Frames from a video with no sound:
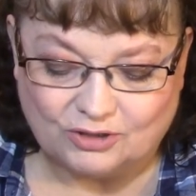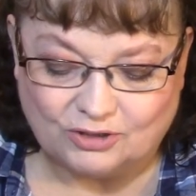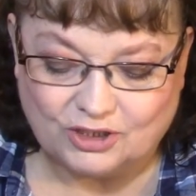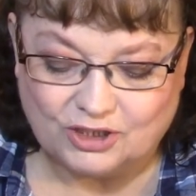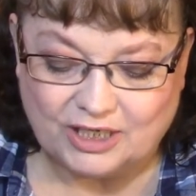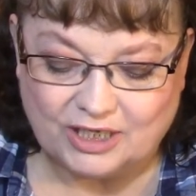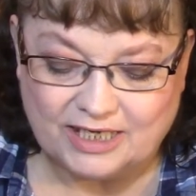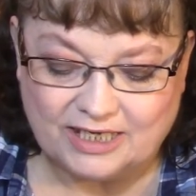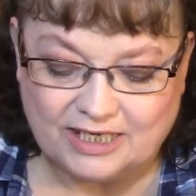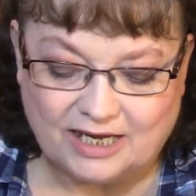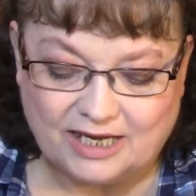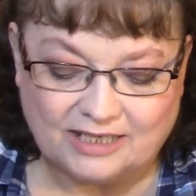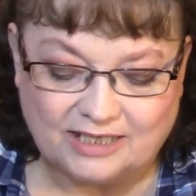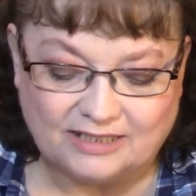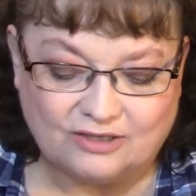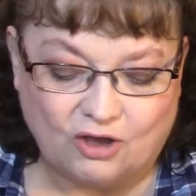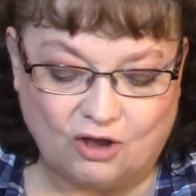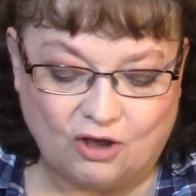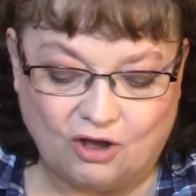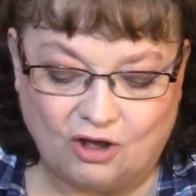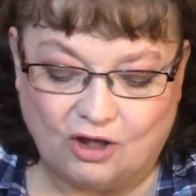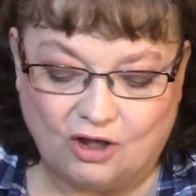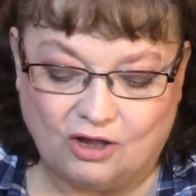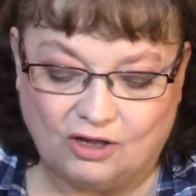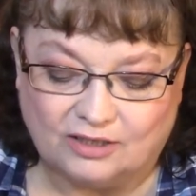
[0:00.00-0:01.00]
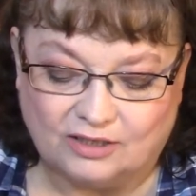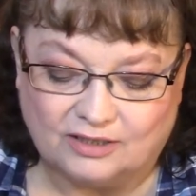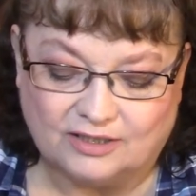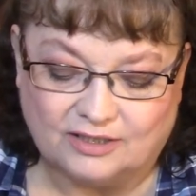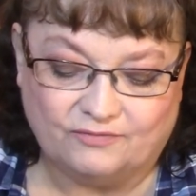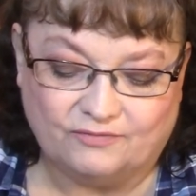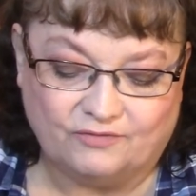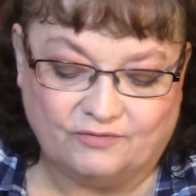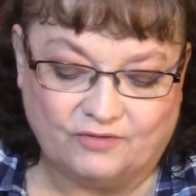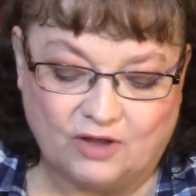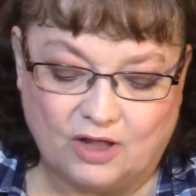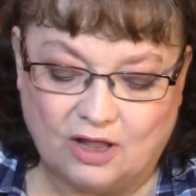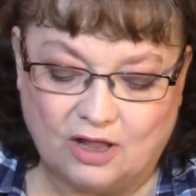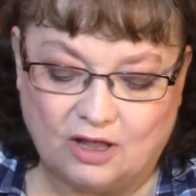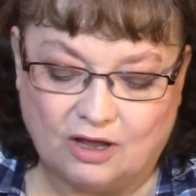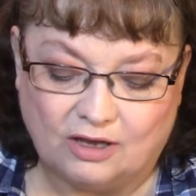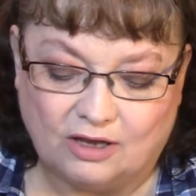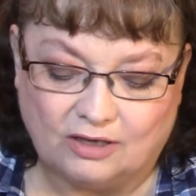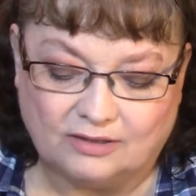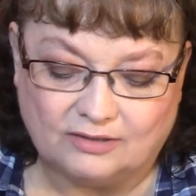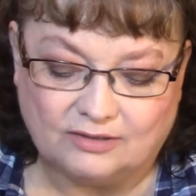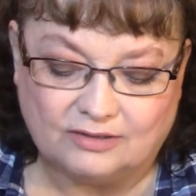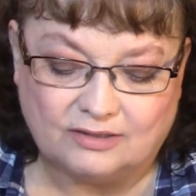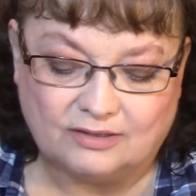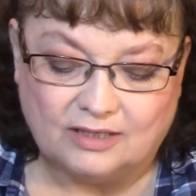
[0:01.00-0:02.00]
She does hauls,
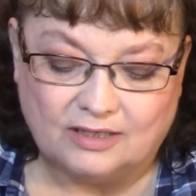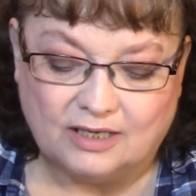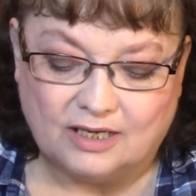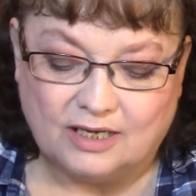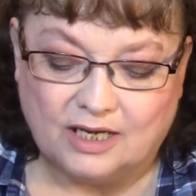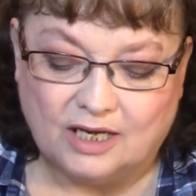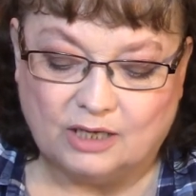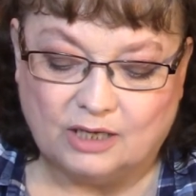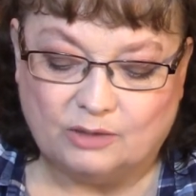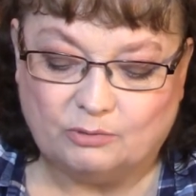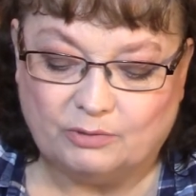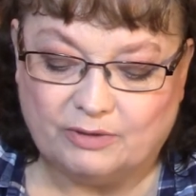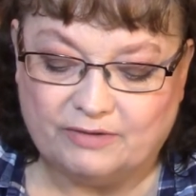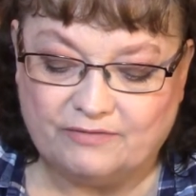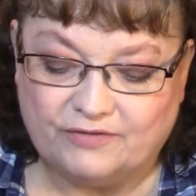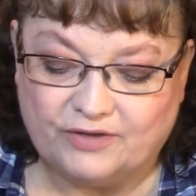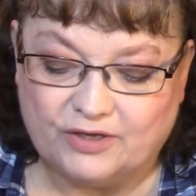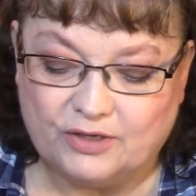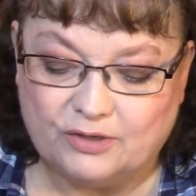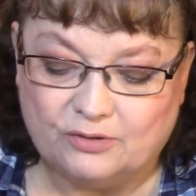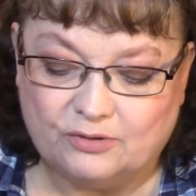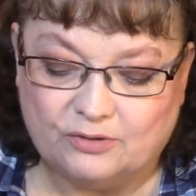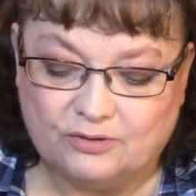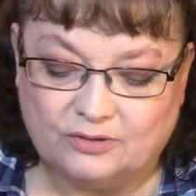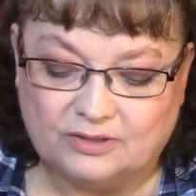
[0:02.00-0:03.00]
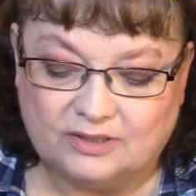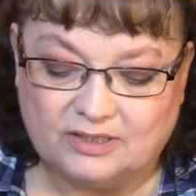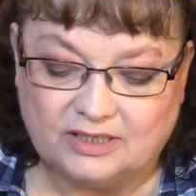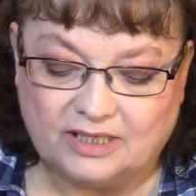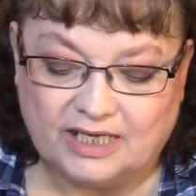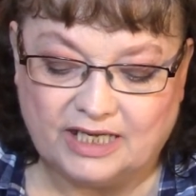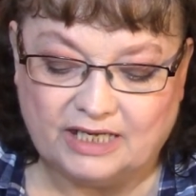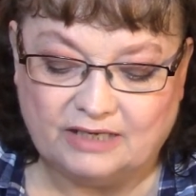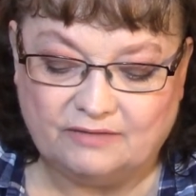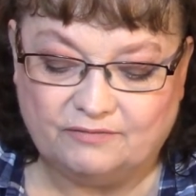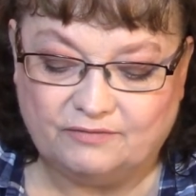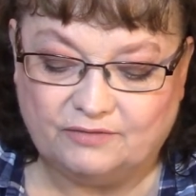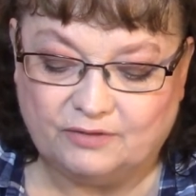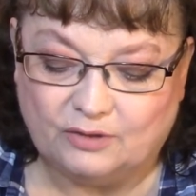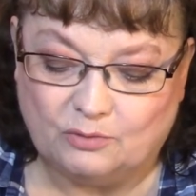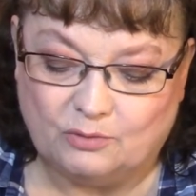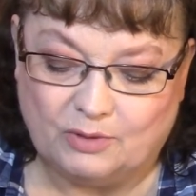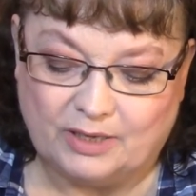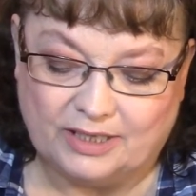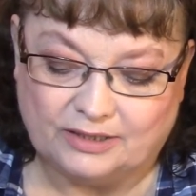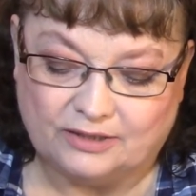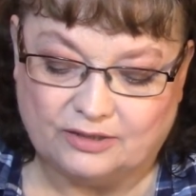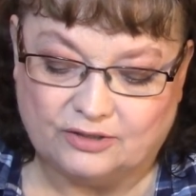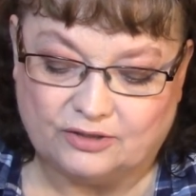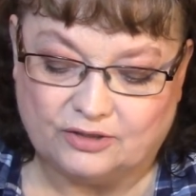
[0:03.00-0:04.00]
vlogs, reviews,
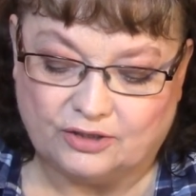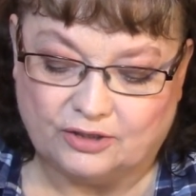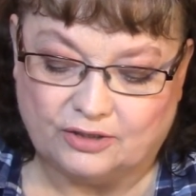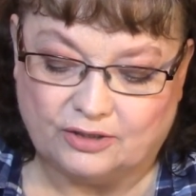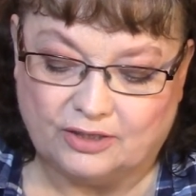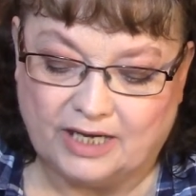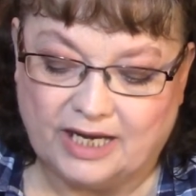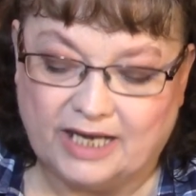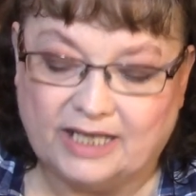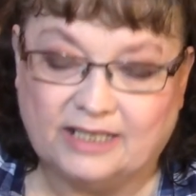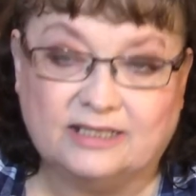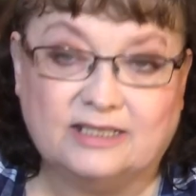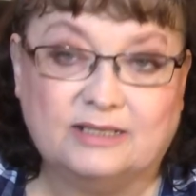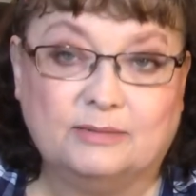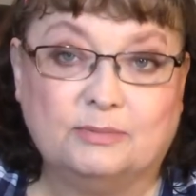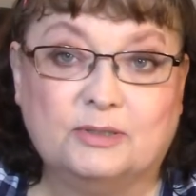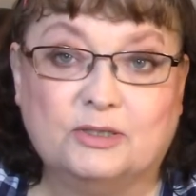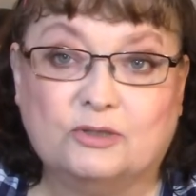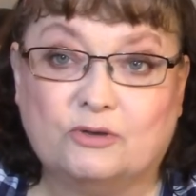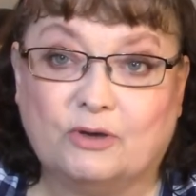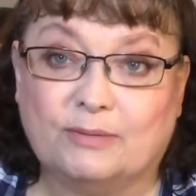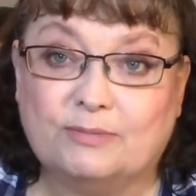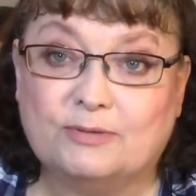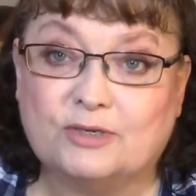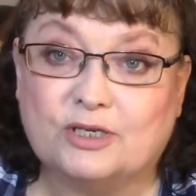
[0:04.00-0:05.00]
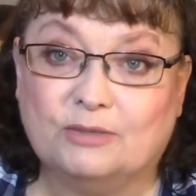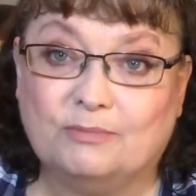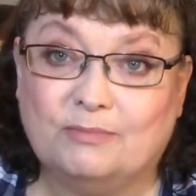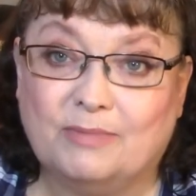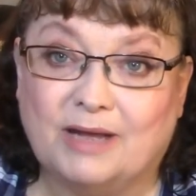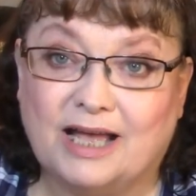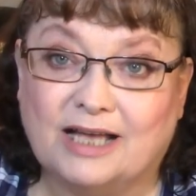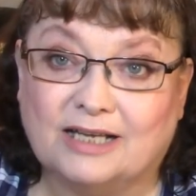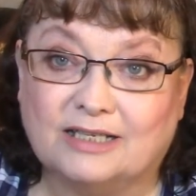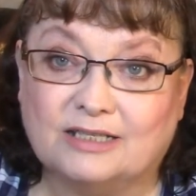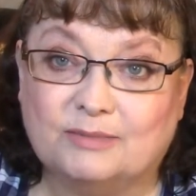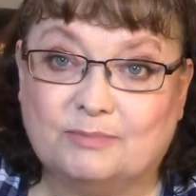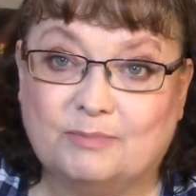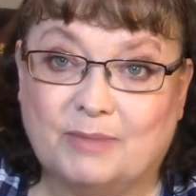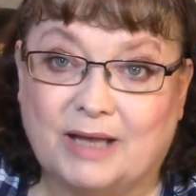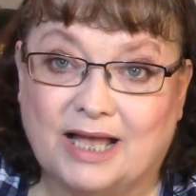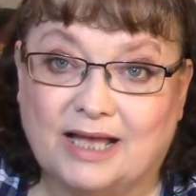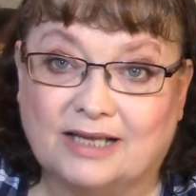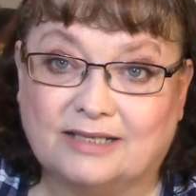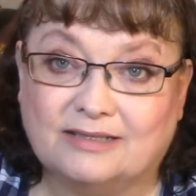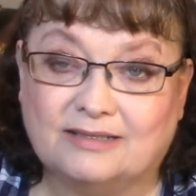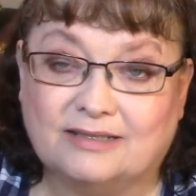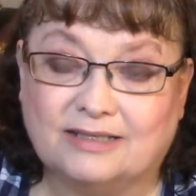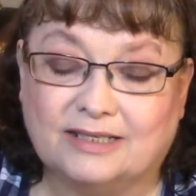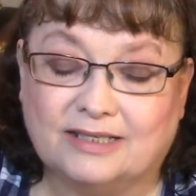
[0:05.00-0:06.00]
influencer, and subscription box
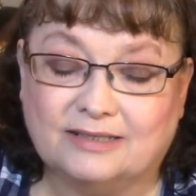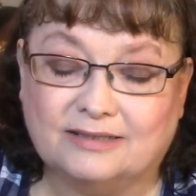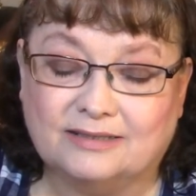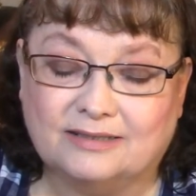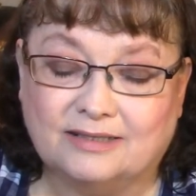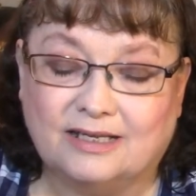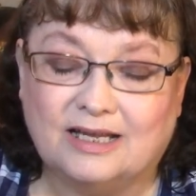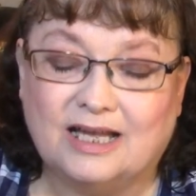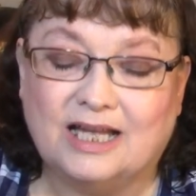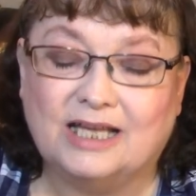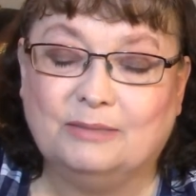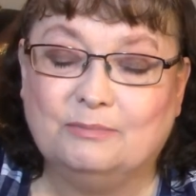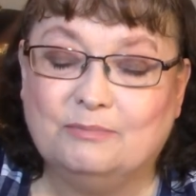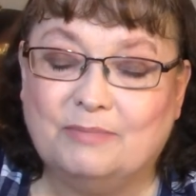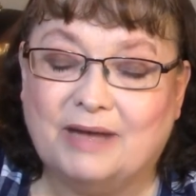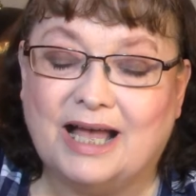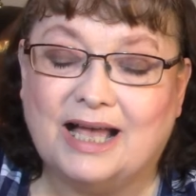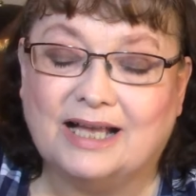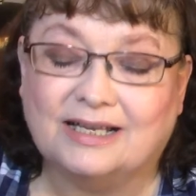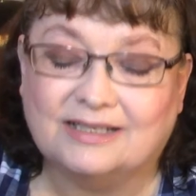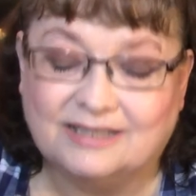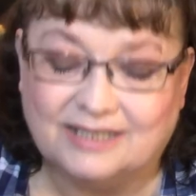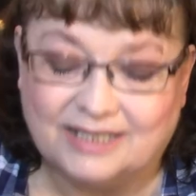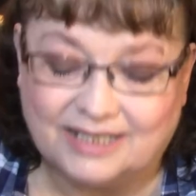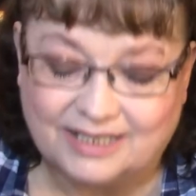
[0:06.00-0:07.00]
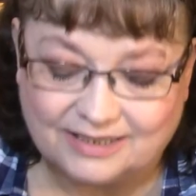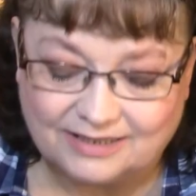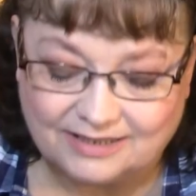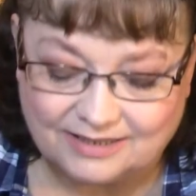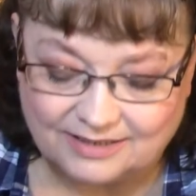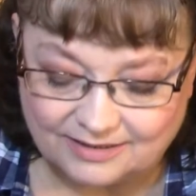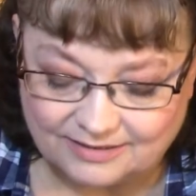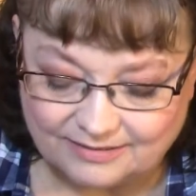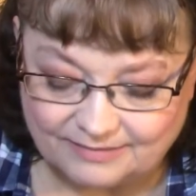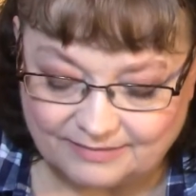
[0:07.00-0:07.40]
unboxings.